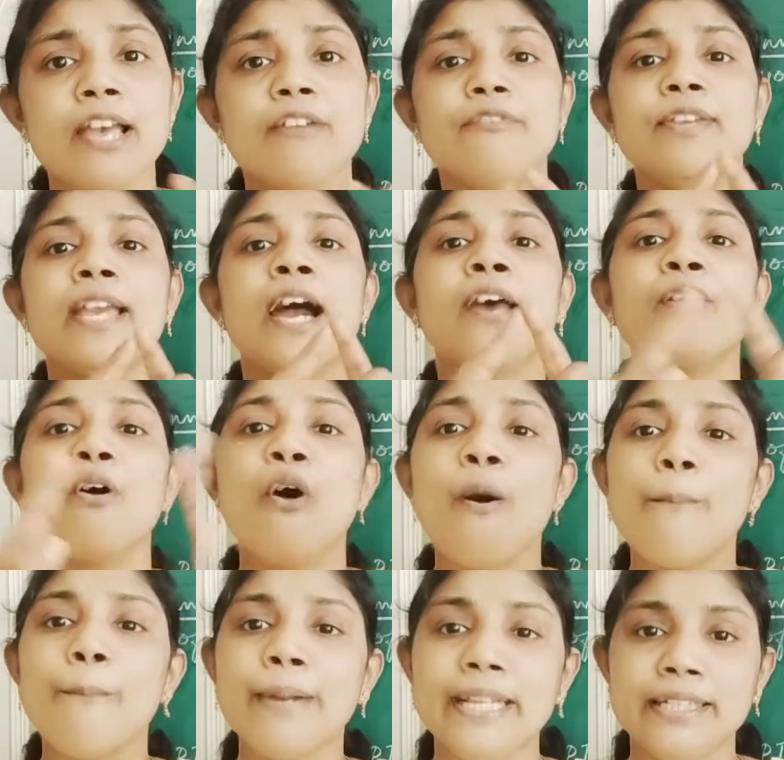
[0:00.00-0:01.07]
We are
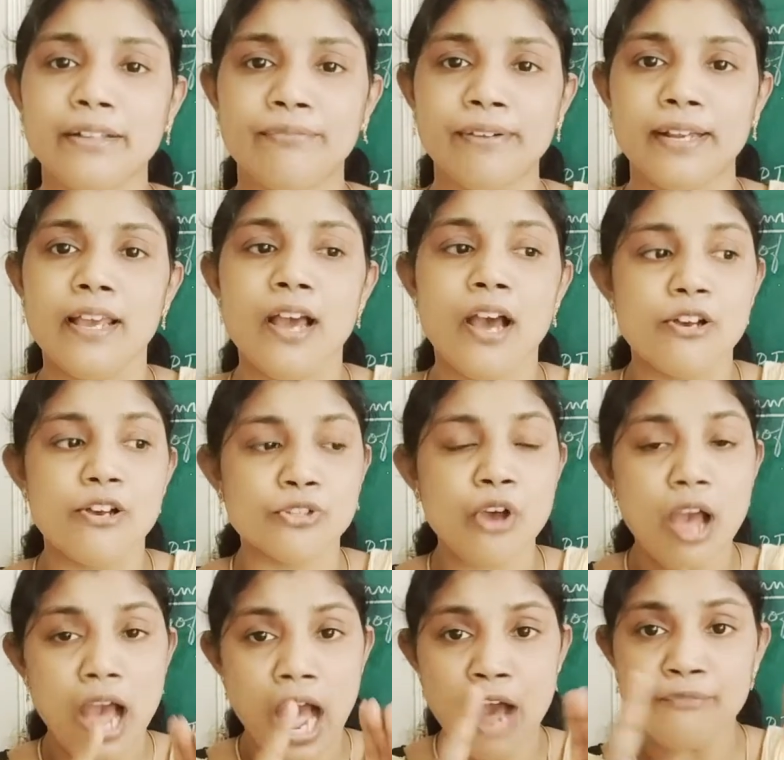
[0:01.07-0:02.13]
opening the file.
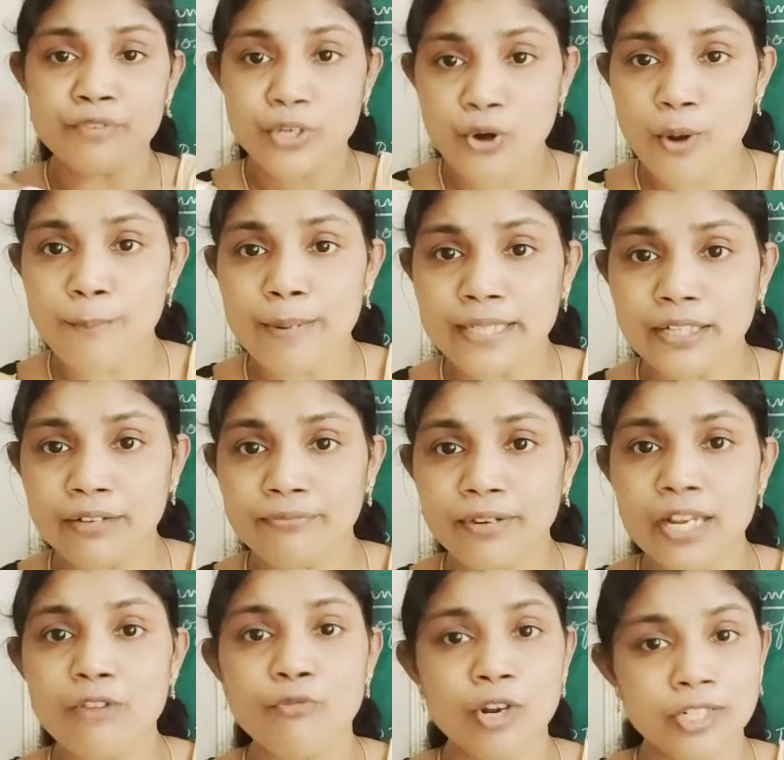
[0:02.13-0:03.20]
So after opening the
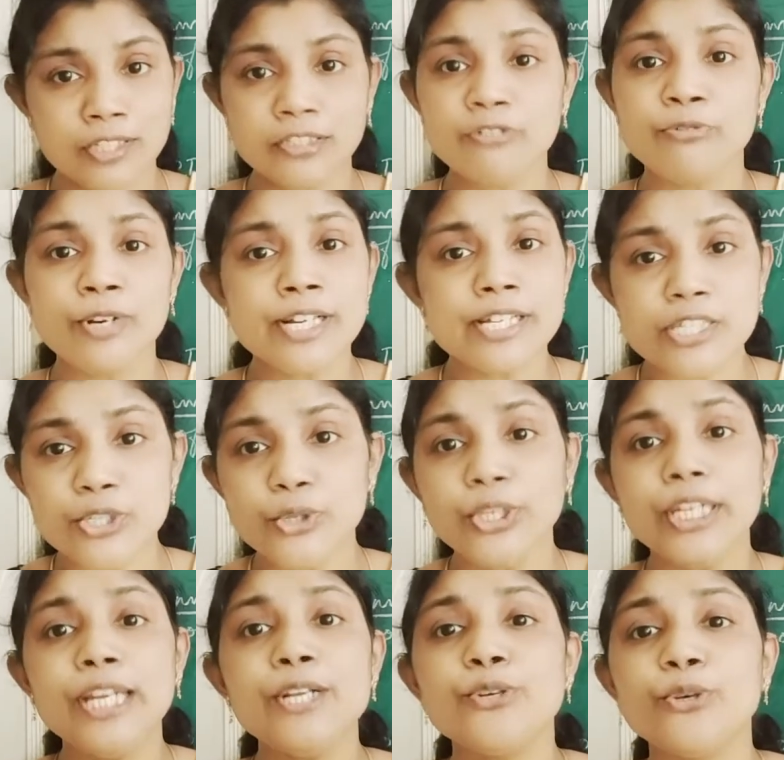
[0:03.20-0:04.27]
file, what are the works you
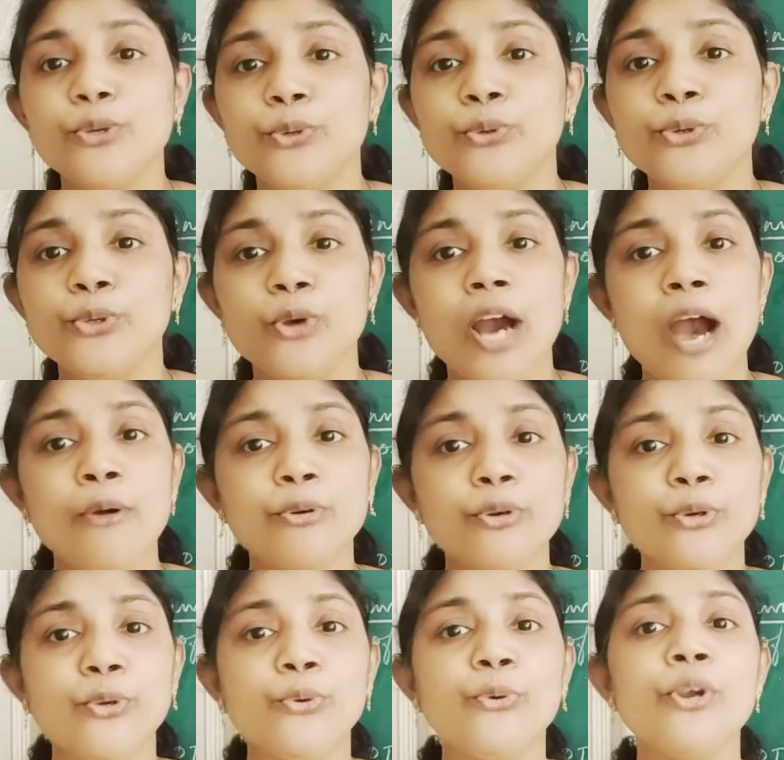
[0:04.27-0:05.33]
need to do? You have
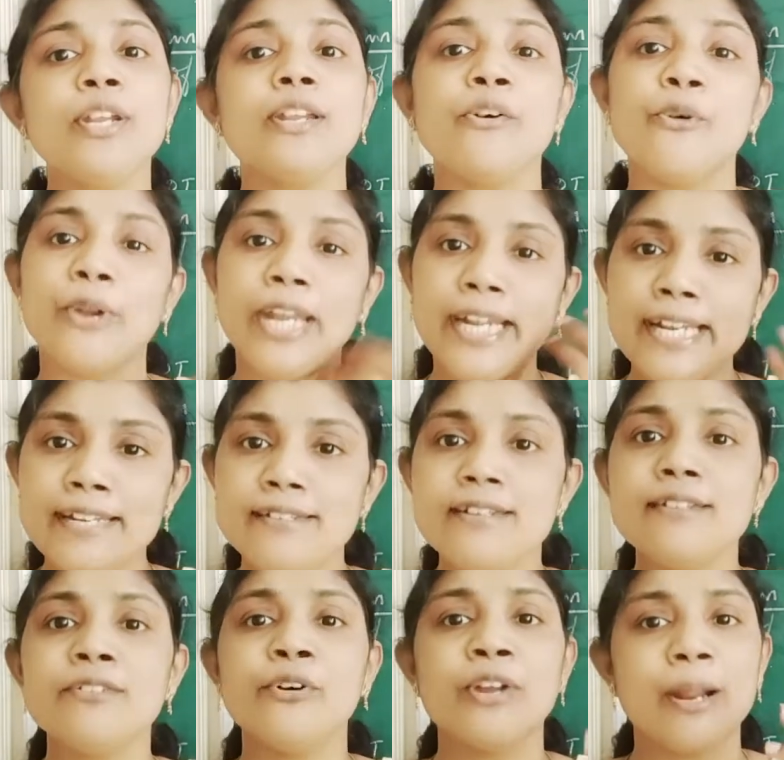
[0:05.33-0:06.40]
to do it or edit
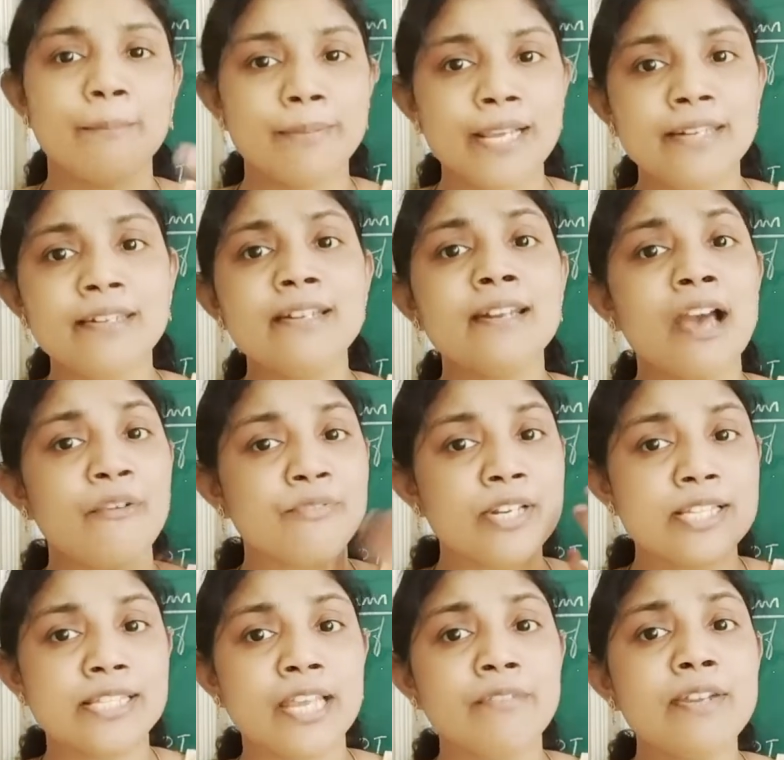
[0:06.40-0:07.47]
it or update it. After
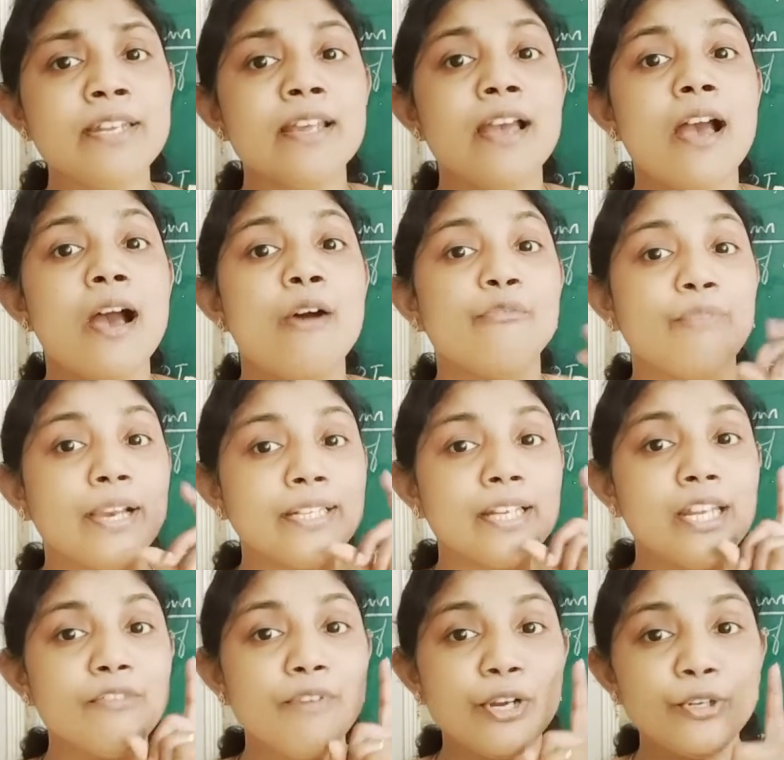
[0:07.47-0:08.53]
save it,
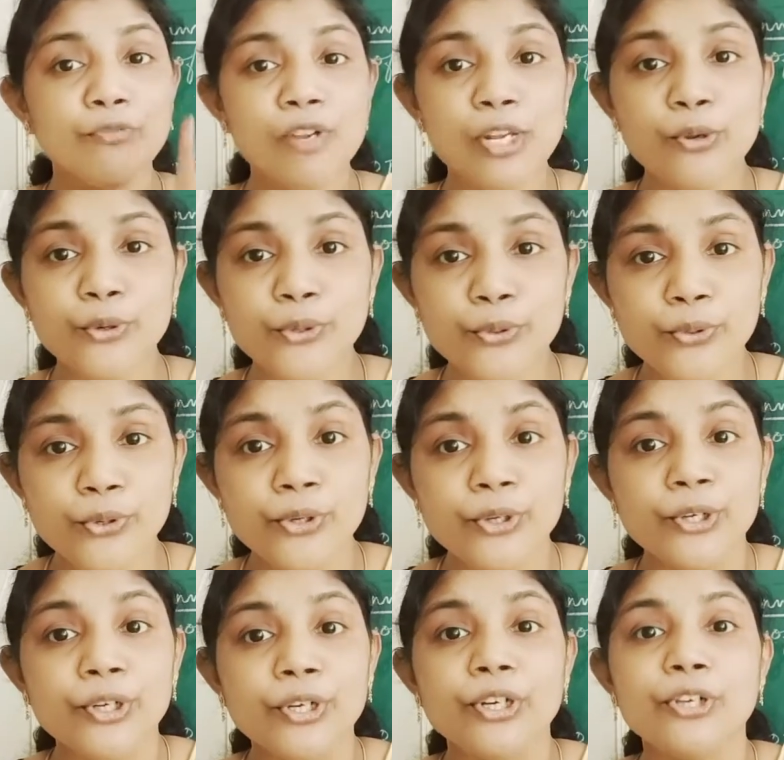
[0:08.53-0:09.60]
finally what will you do?
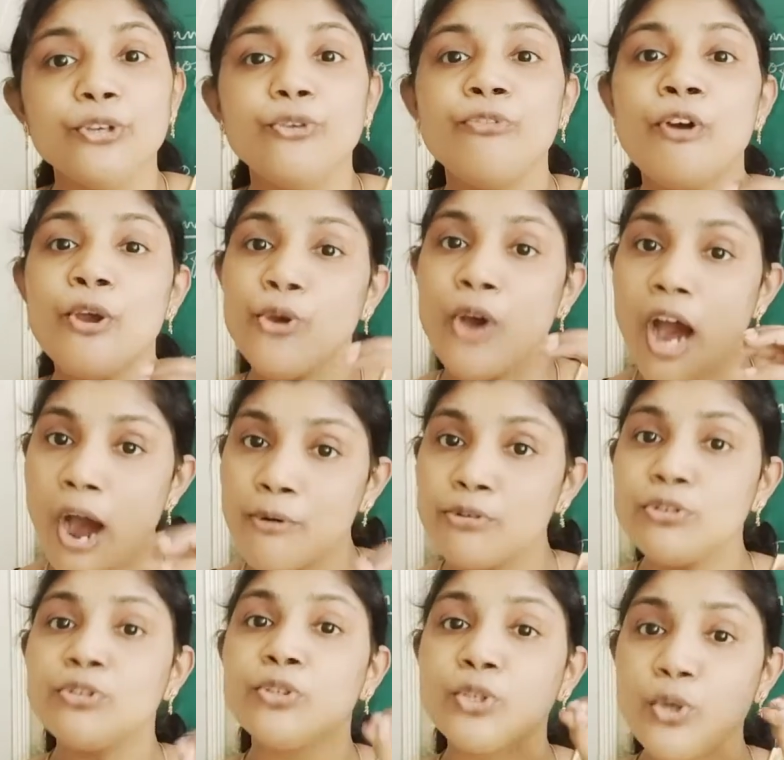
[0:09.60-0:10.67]
You have to
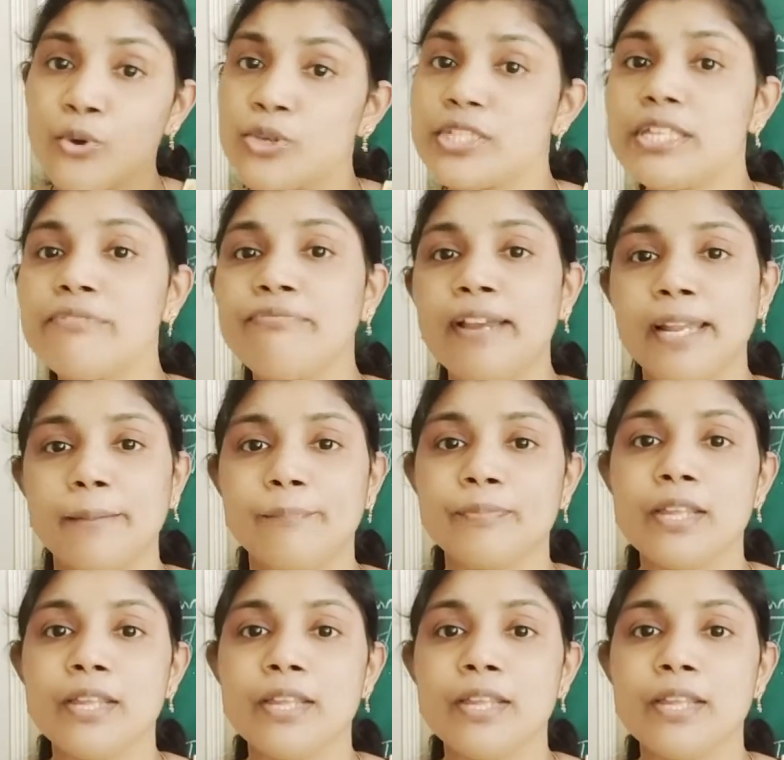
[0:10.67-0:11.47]
close the file.